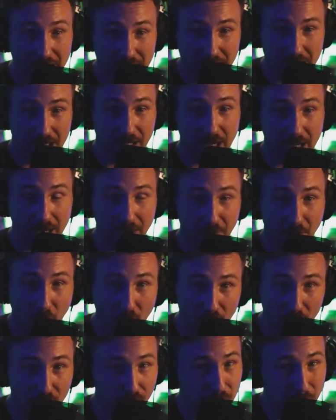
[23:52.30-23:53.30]
uh,
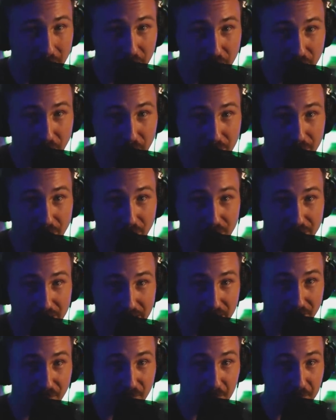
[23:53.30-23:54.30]
all of my thumbnails
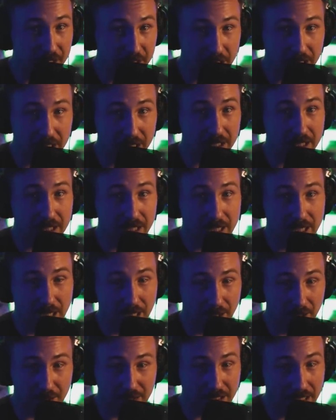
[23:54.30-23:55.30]
have meaning
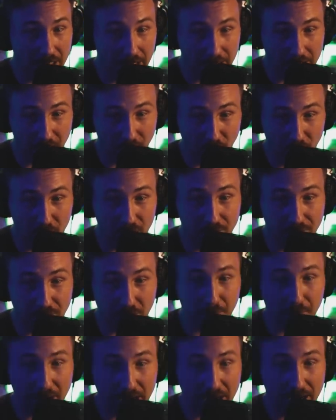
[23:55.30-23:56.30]
and and all of
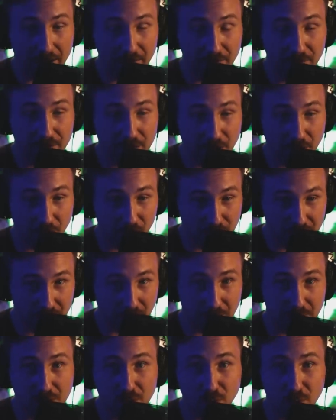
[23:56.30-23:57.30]
them have you know
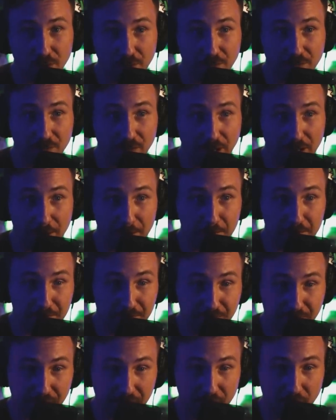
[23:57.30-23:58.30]
some sort of uh,
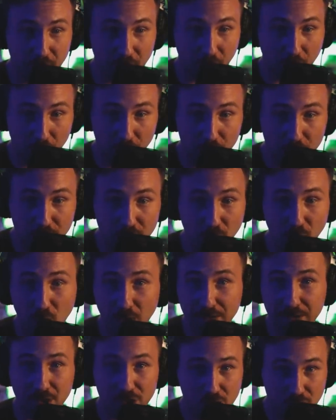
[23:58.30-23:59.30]
you know clue to
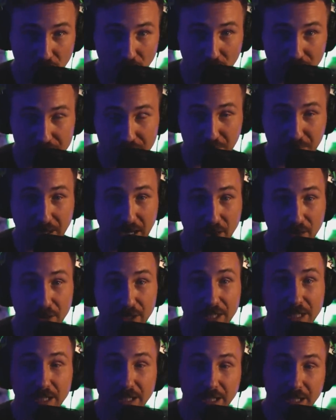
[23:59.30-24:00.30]
what the show is about.
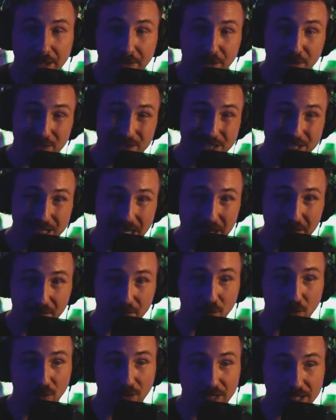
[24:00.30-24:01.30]
There's
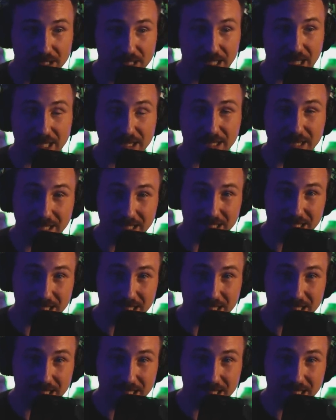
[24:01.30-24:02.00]
several that said this is